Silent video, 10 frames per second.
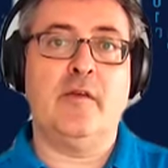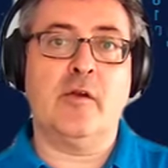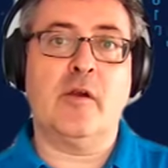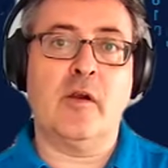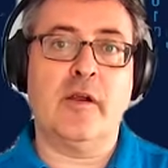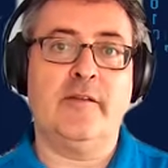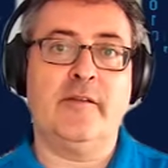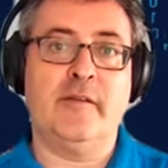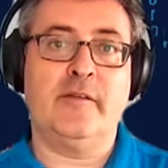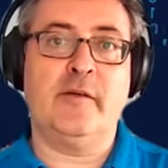your
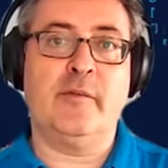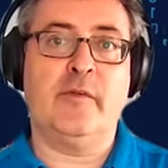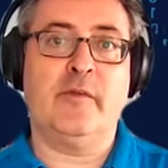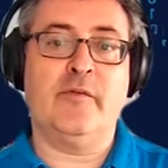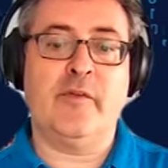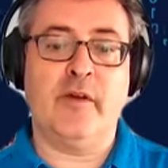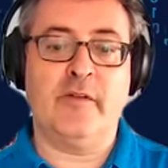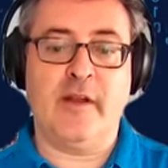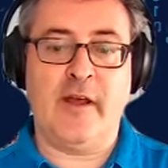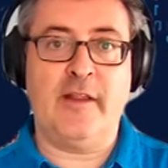current system's
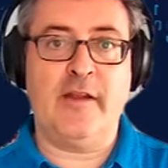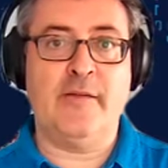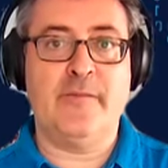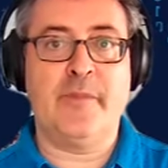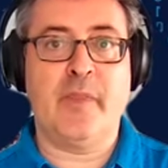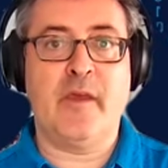functionality.